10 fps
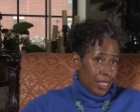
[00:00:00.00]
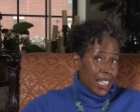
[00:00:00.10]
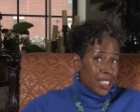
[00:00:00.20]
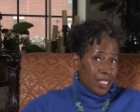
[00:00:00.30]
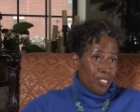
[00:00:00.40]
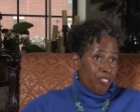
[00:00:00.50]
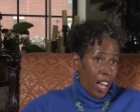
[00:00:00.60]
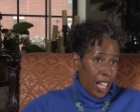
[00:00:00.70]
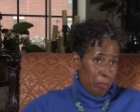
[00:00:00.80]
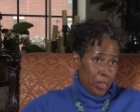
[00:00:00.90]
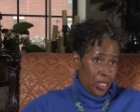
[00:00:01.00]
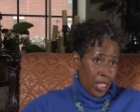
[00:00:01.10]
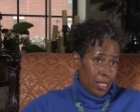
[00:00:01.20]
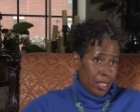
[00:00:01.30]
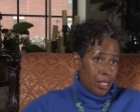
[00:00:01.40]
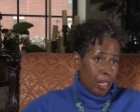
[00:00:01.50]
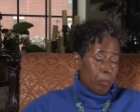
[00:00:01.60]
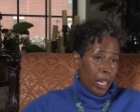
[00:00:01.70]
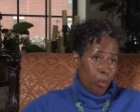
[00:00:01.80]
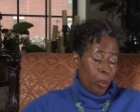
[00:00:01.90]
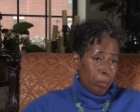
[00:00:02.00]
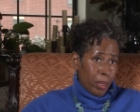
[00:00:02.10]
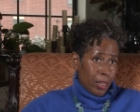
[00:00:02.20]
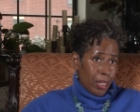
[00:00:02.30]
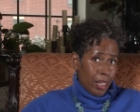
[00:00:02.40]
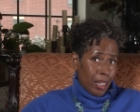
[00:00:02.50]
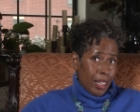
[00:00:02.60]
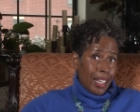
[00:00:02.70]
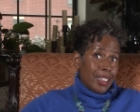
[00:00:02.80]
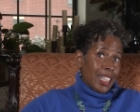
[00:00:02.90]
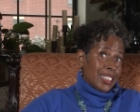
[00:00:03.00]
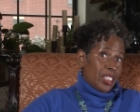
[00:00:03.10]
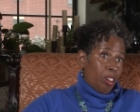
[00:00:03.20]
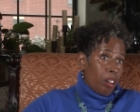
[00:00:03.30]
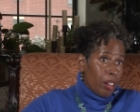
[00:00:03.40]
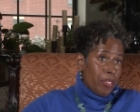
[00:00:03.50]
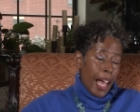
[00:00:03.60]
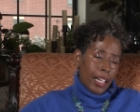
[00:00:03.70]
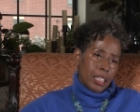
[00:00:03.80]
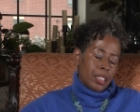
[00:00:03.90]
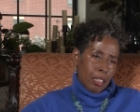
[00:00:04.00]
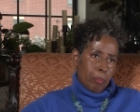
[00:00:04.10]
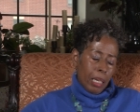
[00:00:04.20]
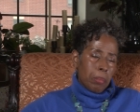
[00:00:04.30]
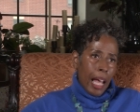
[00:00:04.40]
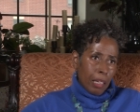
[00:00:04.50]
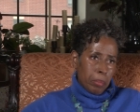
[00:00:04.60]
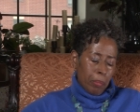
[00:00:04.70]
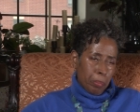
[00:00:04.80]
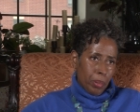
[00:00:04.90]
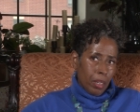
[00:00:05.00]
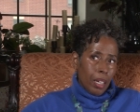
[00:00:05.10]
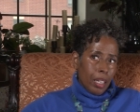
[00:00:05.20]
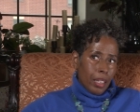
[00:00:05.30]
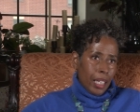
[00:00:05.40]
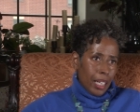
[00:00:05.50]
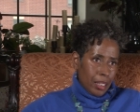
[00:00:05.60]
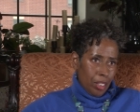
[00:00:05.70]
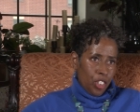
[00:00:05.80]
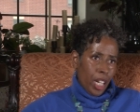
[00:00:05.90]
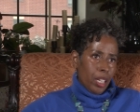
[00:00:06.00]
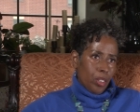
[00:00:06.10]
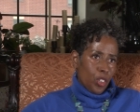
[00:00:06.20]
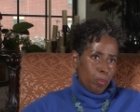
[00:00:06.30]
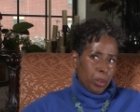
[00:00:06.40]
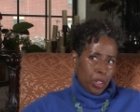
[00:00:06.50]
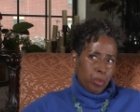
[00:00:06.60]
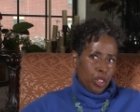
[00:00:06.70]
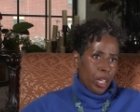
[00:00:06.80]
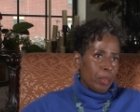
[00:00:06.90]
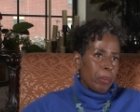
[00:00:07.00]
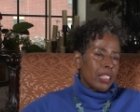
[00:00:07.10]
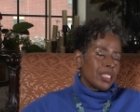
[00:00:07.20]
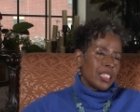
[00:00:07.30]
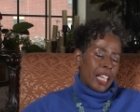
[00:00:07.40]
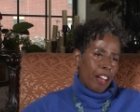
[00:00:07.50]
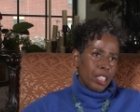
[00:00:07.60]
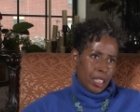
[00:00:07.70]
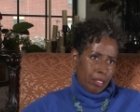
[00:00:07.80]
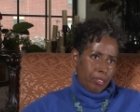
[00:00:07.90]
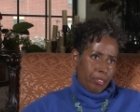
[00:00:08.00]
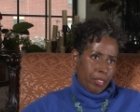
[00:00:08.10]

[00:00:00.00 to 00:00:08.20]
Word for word: Less than 5% is done by women. And less than all that is done by black people. That has to change because we're trying to balance the narrative.